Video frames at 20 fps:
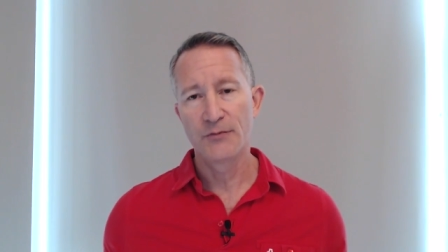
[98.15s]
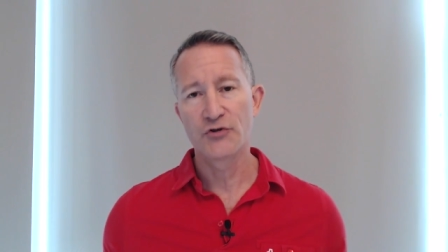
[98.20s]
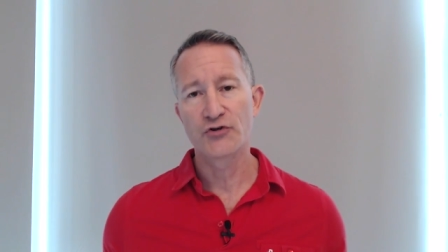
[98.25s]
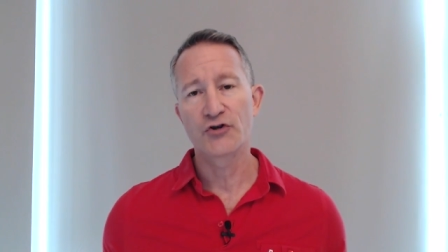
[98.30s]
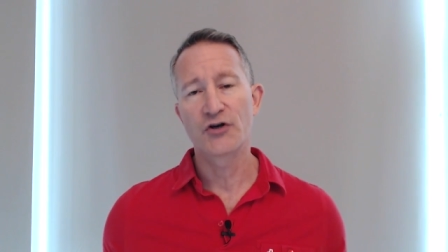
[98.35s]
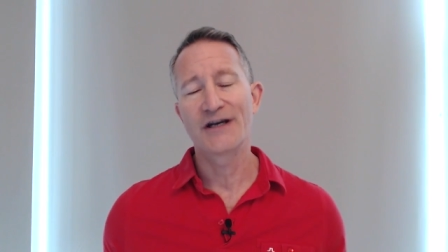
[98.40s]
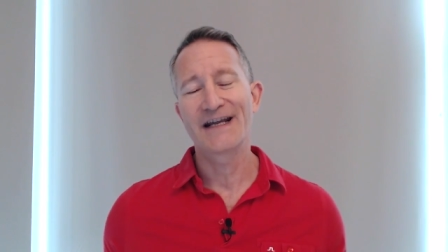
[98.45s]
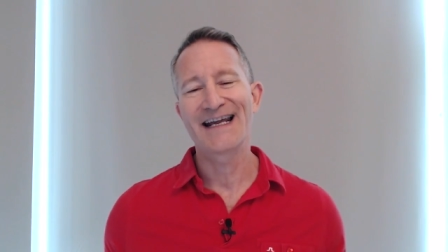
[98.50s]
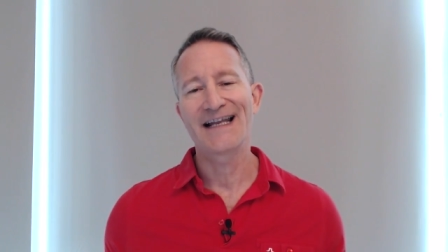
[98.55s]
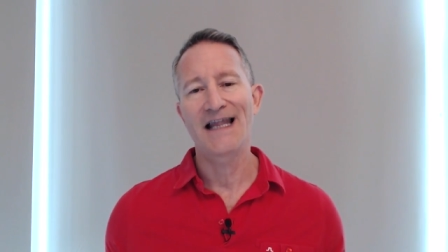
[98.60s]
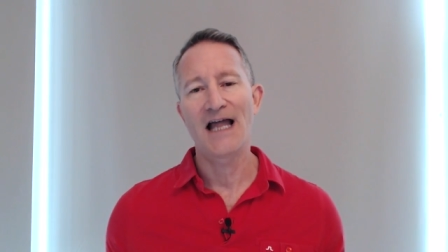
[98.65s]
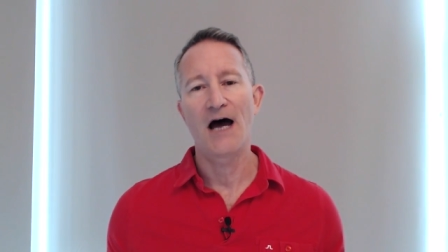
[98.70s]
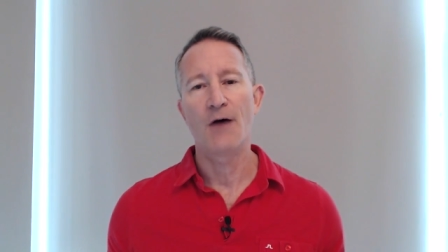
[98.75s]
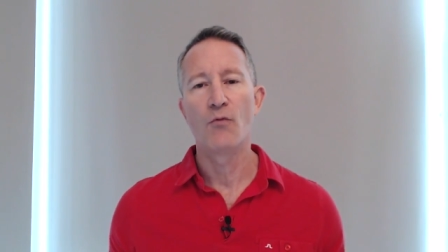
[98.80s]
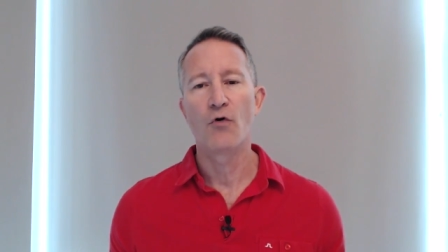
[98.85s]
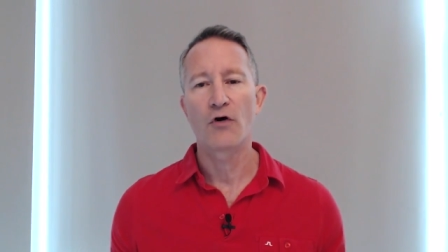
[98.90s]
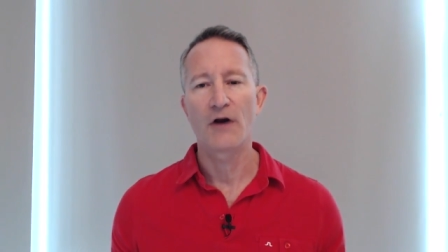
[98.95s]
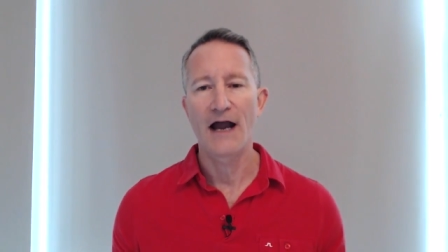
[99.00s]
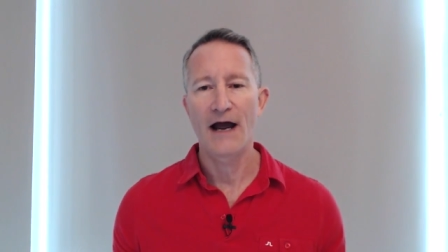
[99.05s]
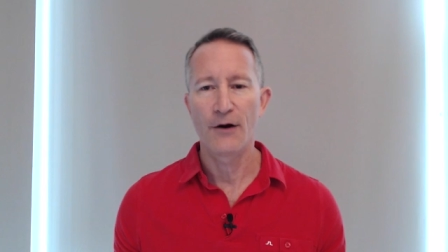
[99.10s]
because you're going to get a
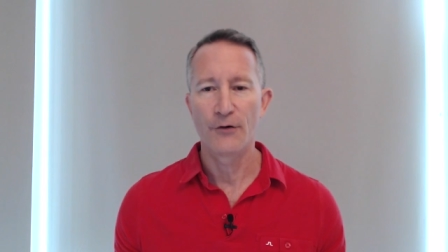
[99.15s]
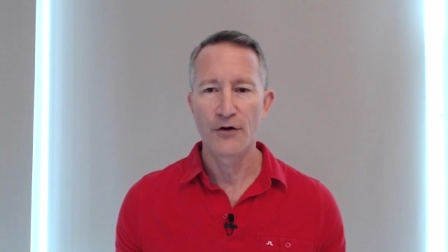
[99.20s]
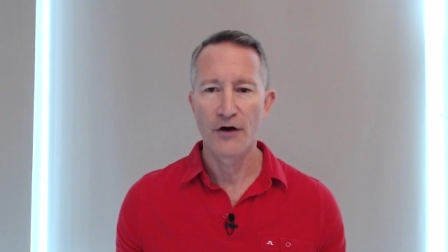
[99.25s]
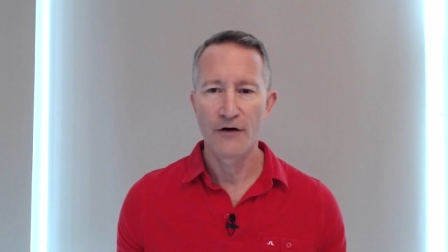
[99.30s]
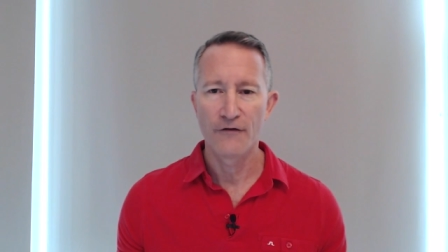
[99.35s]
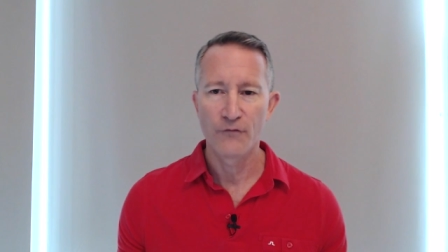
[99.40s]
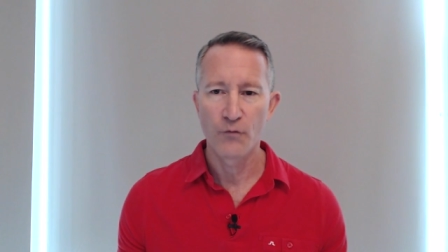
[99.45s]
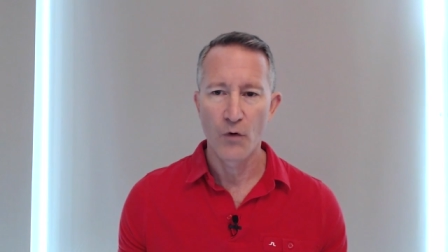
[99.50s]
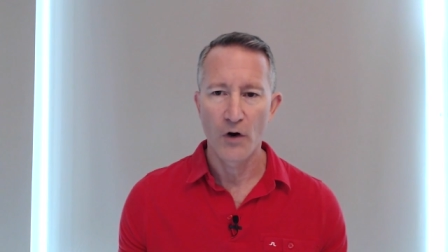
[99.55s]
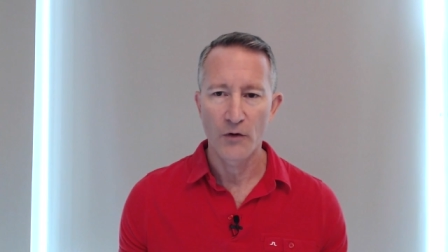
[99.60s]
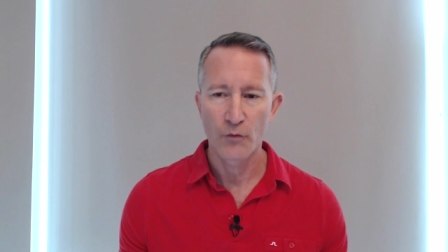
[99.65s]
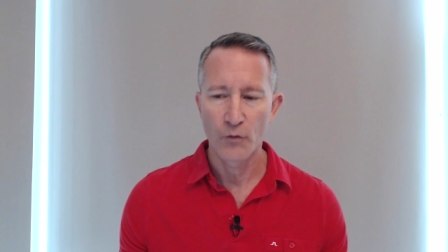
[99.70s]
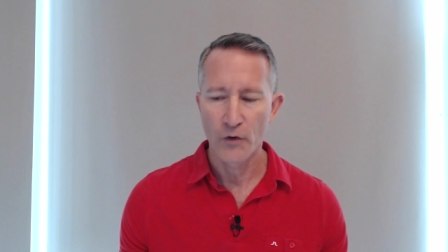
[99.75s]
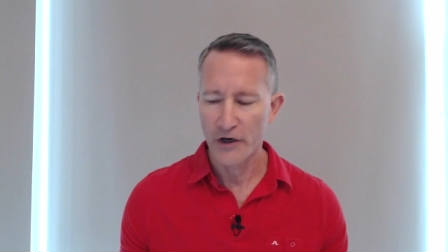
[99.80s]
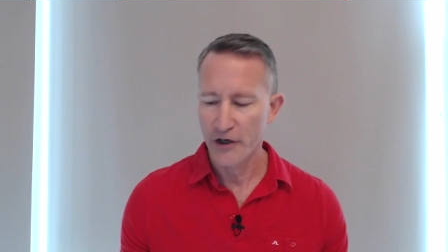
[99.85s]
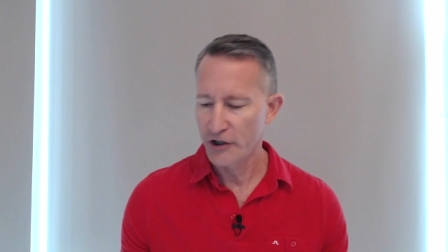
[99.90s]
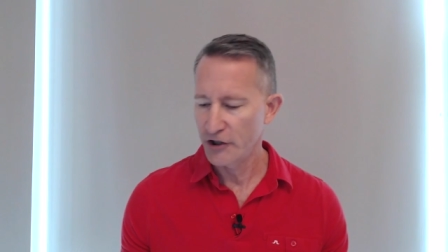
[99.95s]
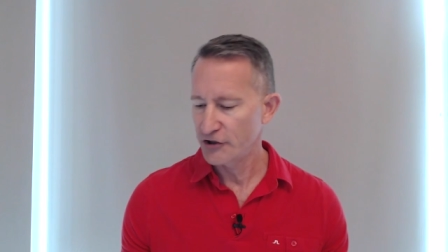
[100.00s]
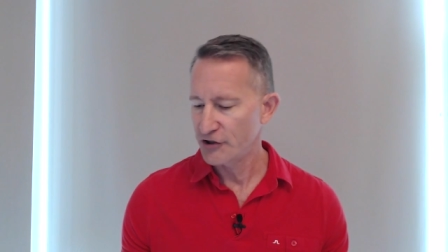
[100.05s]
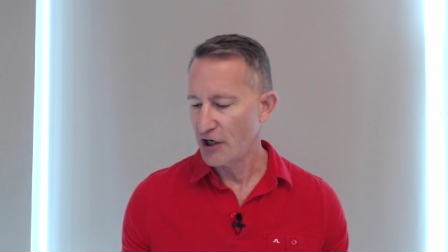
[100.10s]
lot more out of what
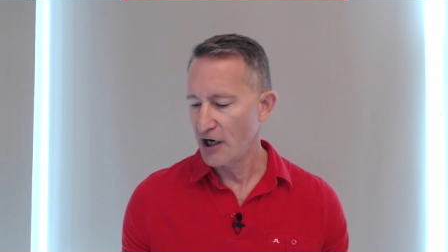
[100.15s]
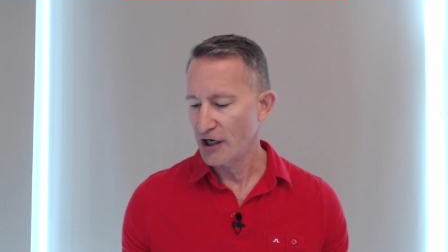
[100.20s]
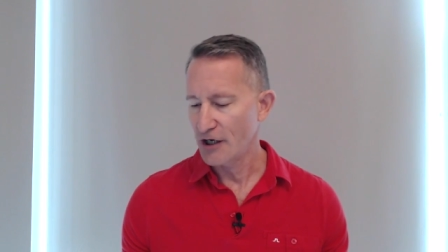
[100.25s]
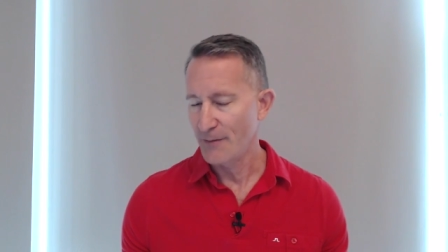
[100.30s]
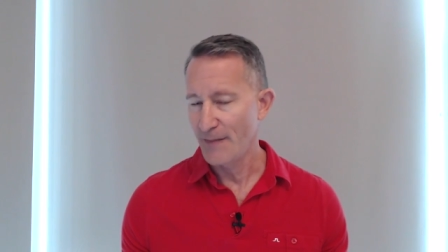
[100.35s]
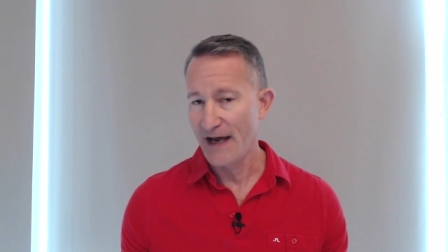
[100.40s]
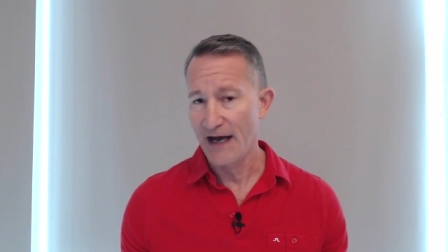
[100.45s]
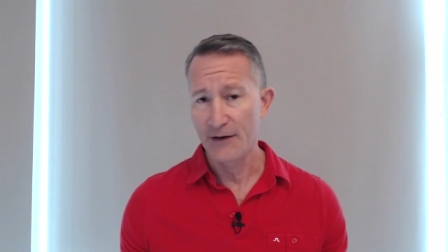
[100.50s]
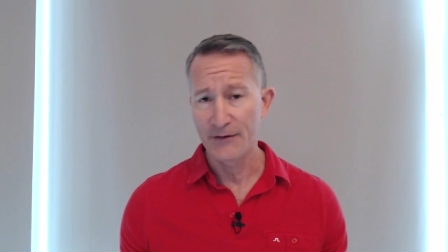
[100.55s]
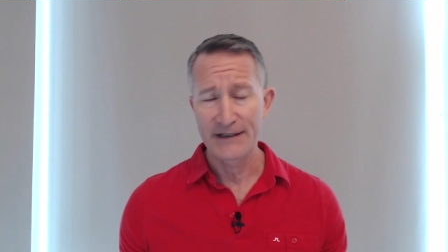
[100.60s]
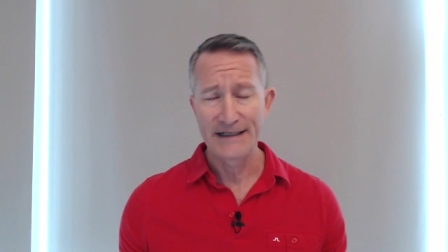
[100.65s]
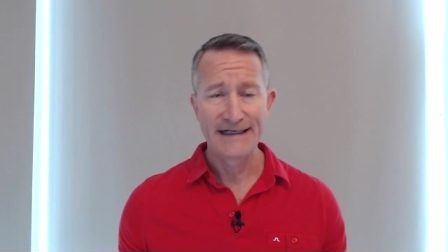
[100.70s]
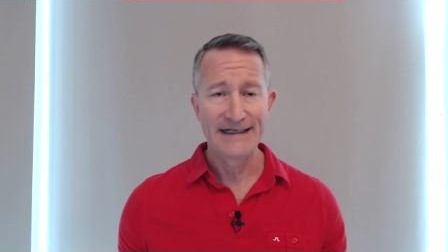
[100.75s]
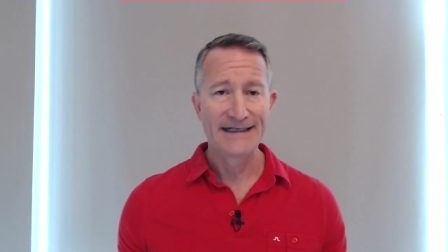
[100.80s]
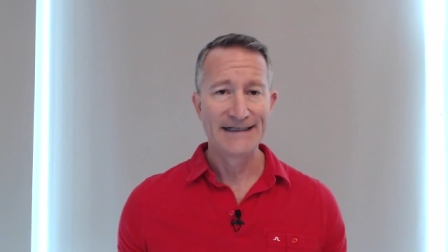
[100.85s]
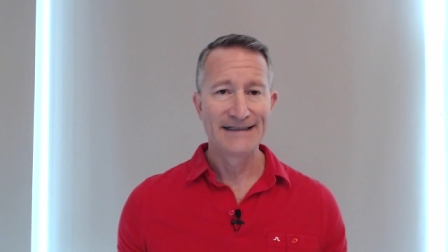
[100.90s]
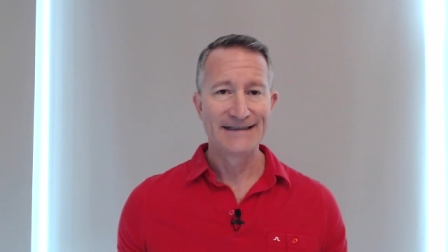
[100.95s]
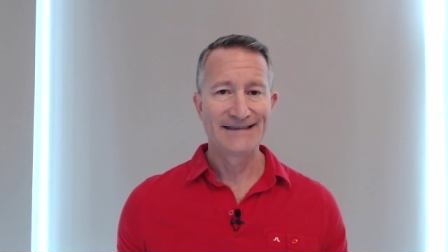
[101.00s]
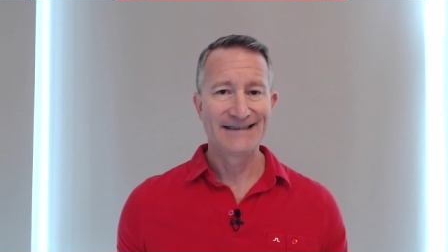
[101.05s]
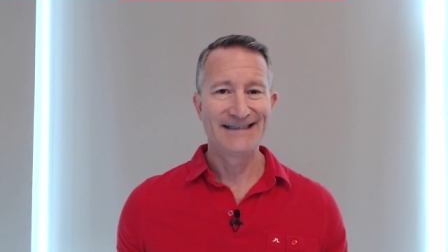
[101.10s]
we're going to talk about
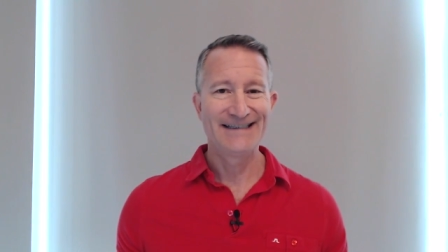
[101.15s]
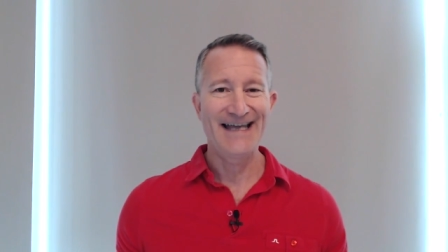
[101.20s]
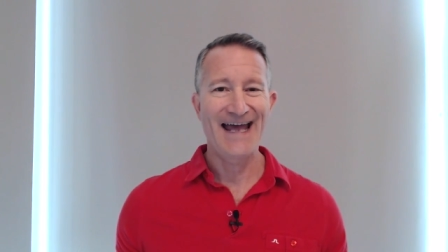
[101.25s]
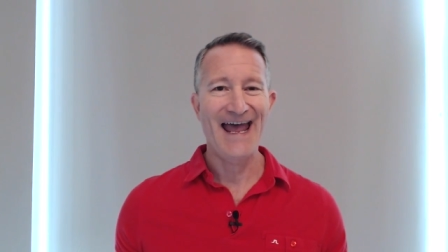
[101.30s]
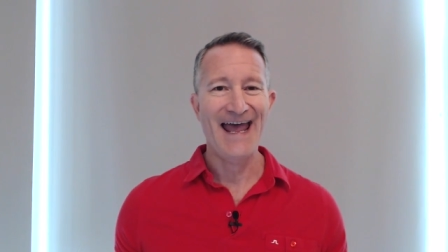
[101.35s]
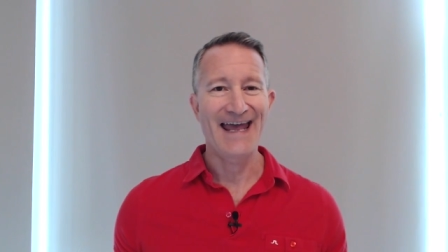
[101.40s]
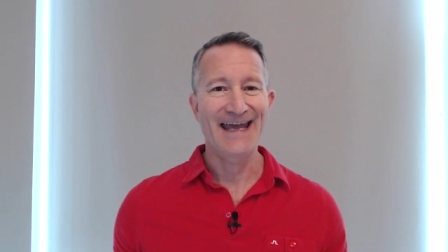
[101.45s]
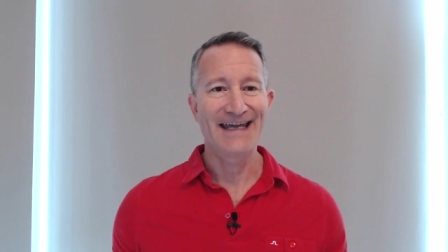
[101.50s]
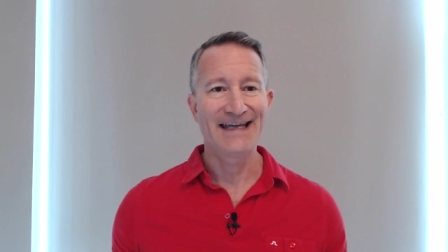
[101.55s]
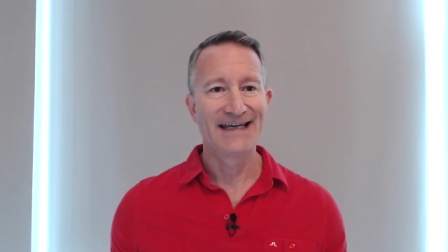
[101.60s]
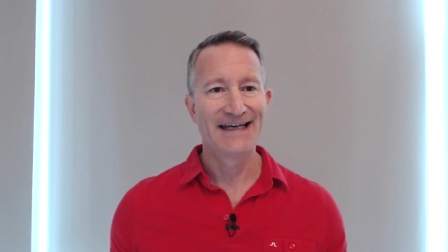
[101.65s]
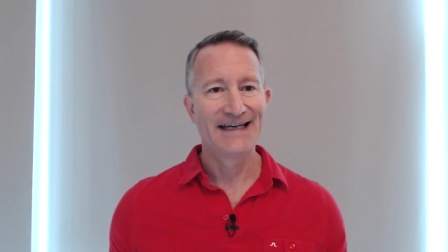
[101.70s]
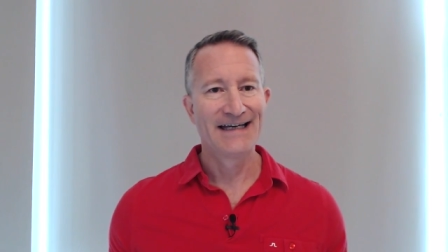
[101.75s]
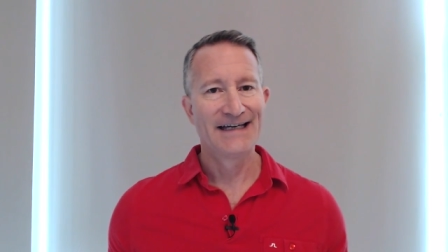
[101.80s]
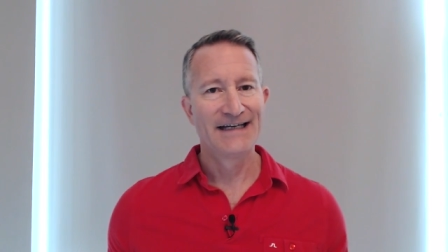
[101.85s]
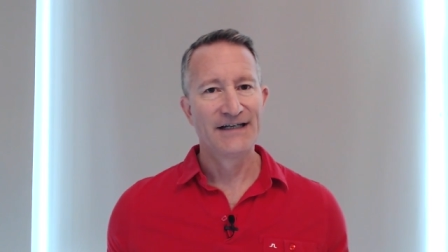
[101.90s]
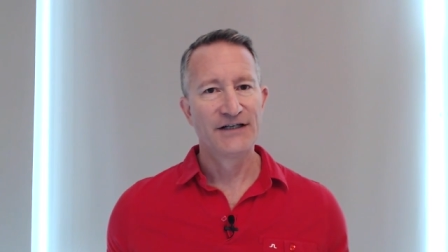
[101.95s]
today.